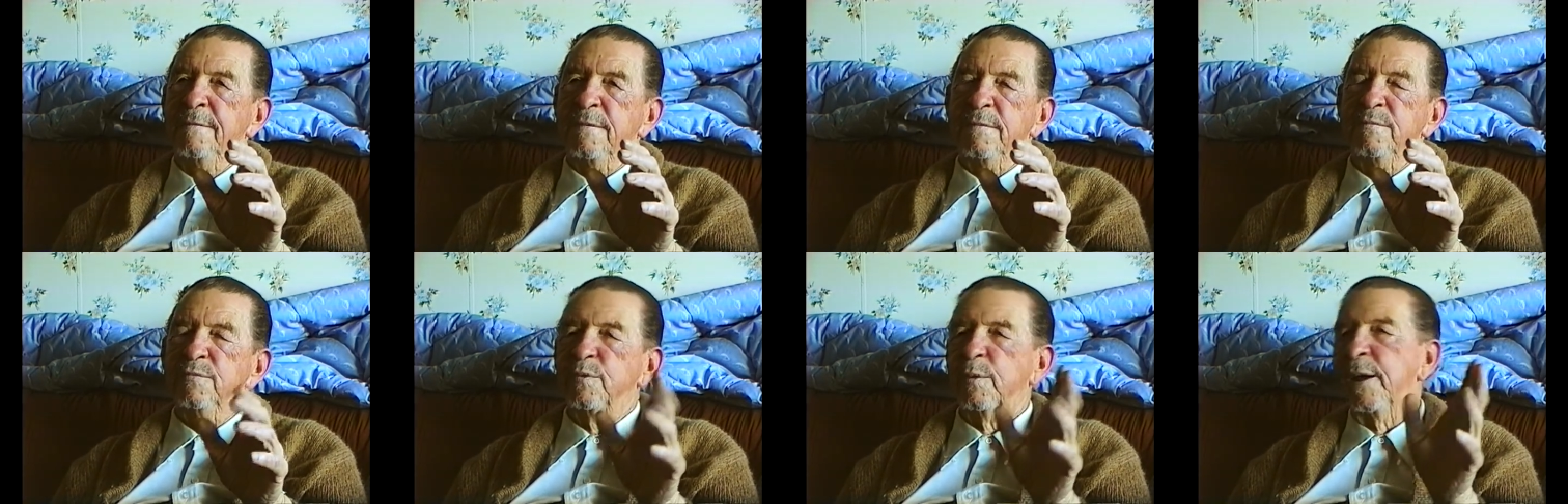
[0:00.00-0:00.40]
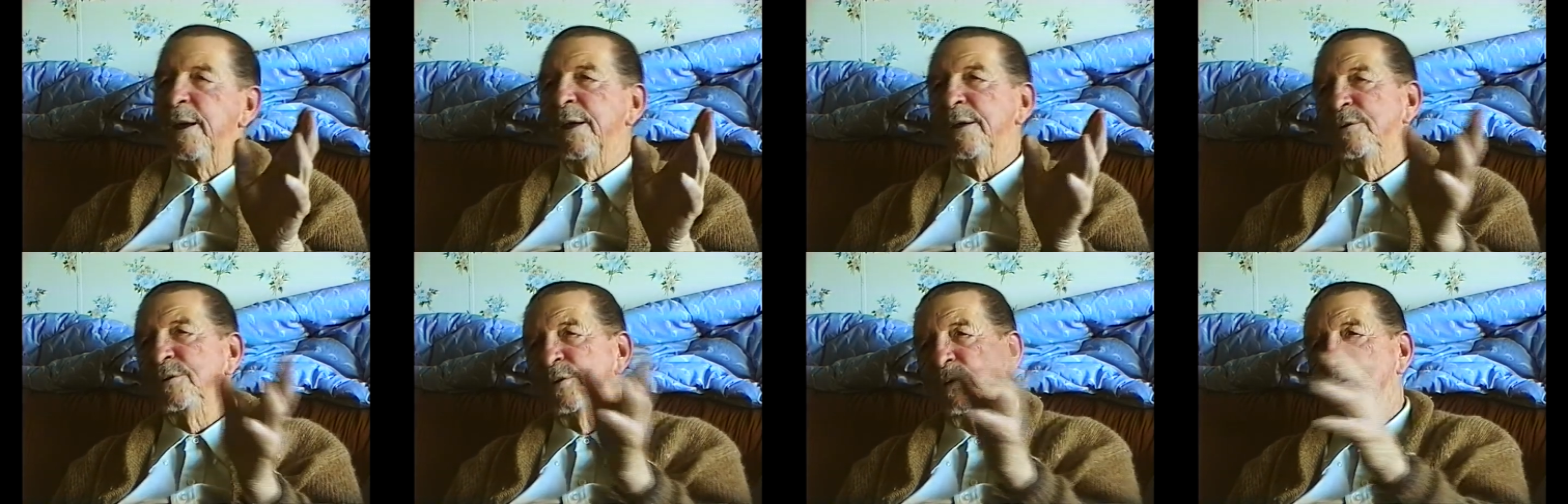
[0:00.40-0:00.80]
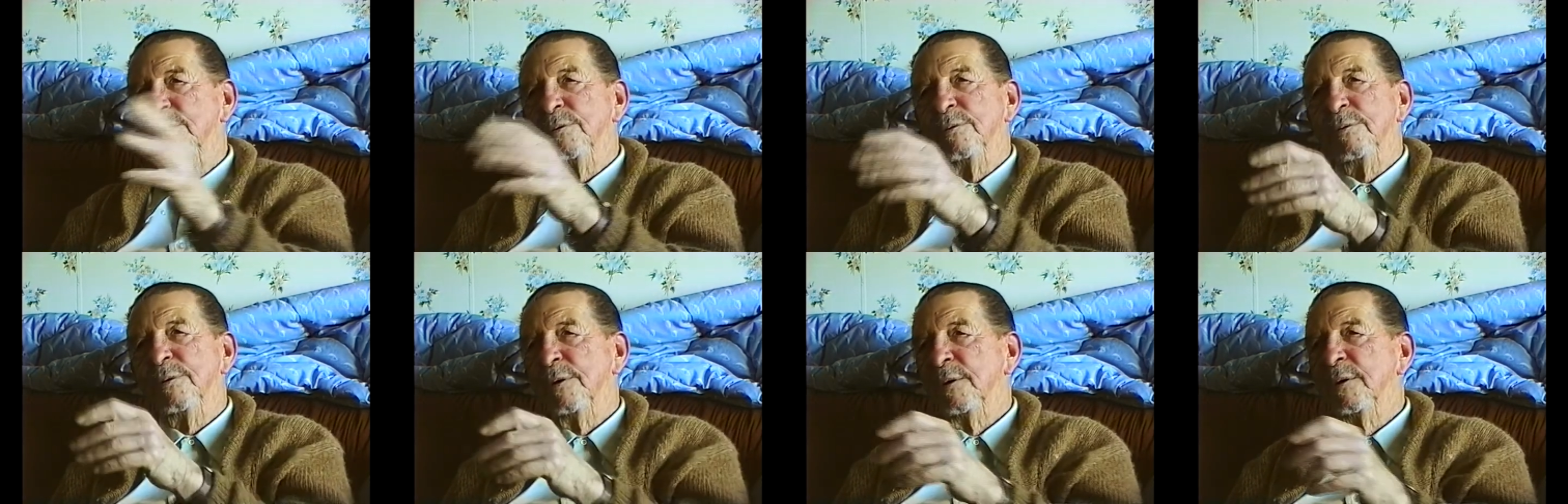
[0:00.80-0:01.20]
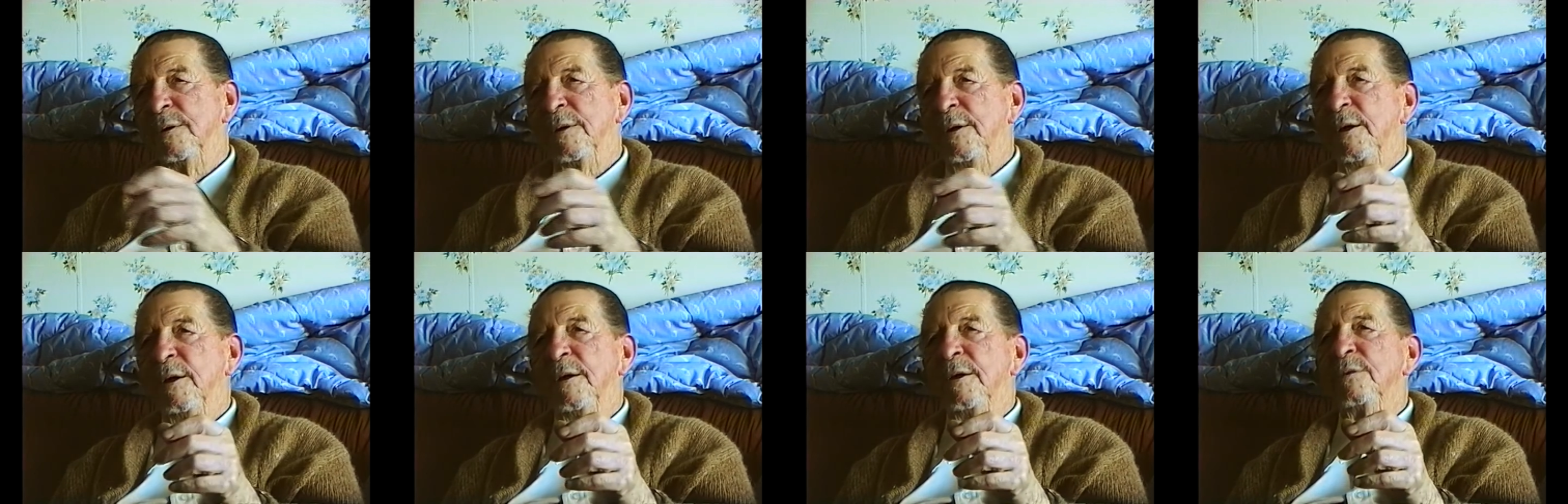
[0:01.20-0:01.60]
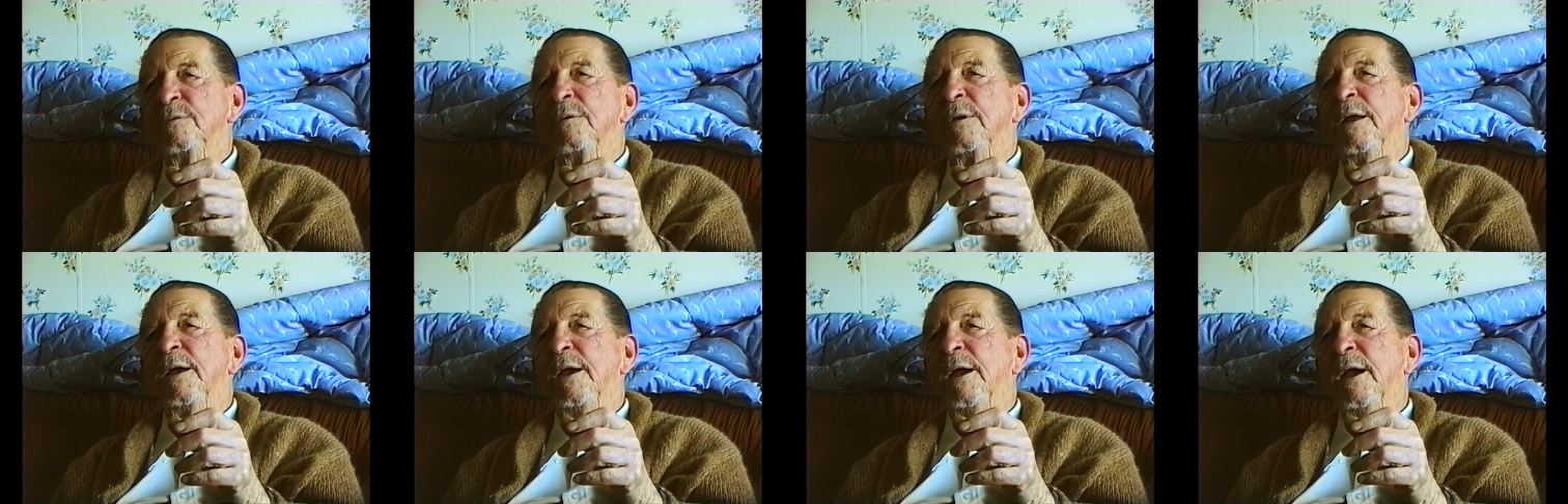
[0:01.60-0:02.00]
from 22 to
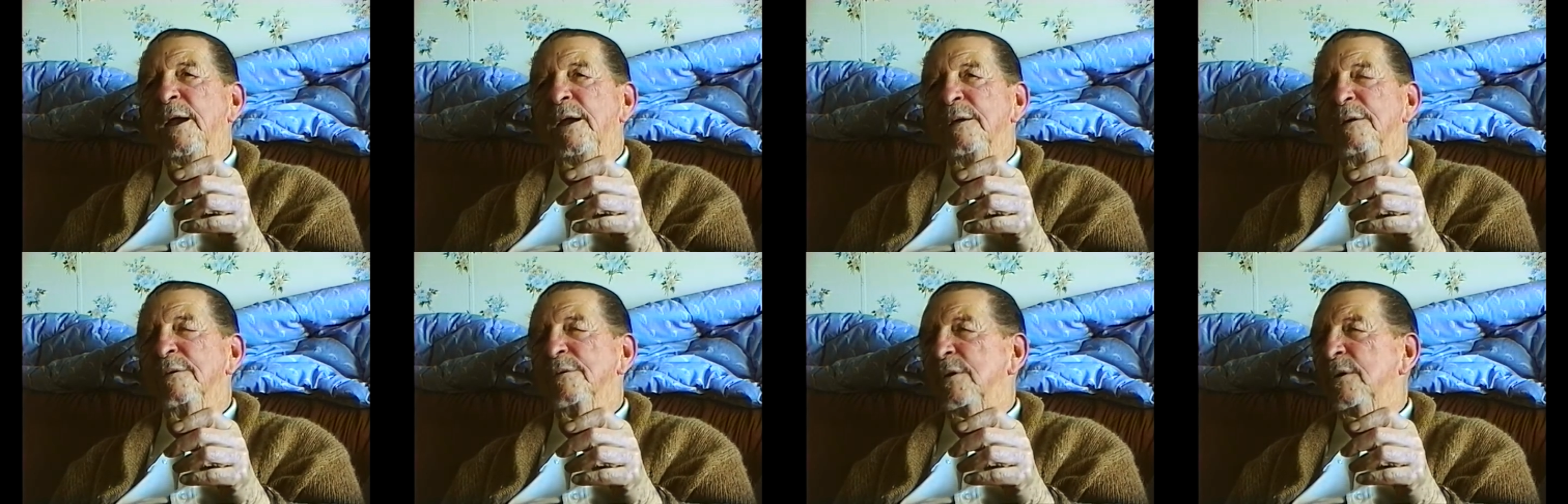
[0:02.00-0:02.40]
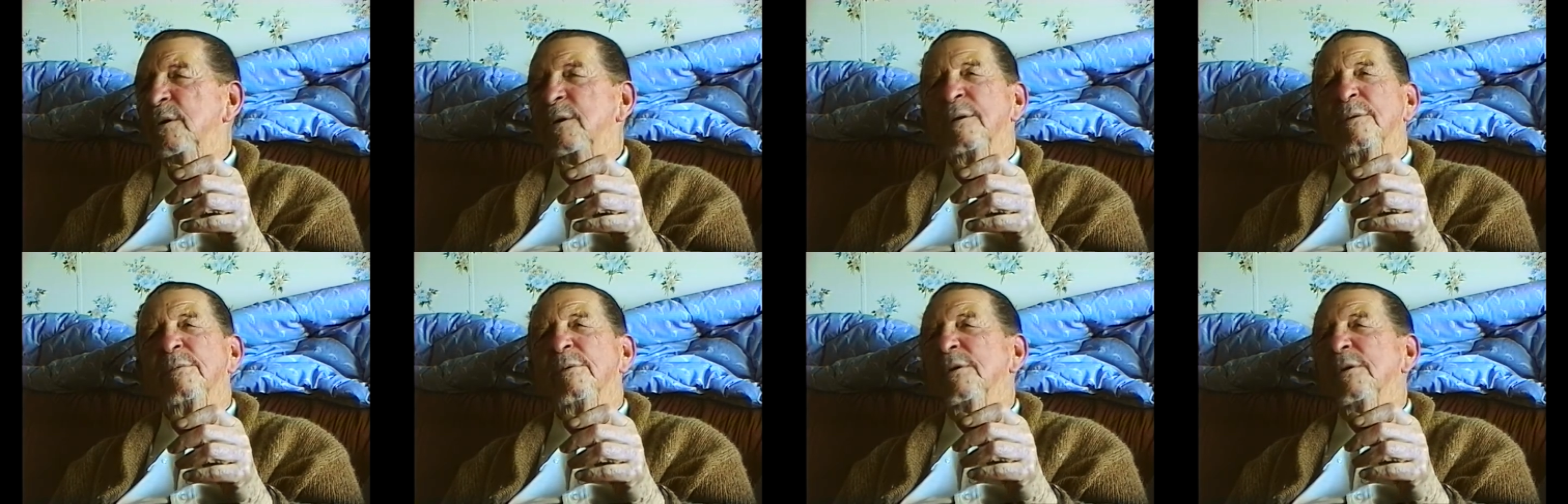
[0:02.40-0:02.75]
28 and 30. There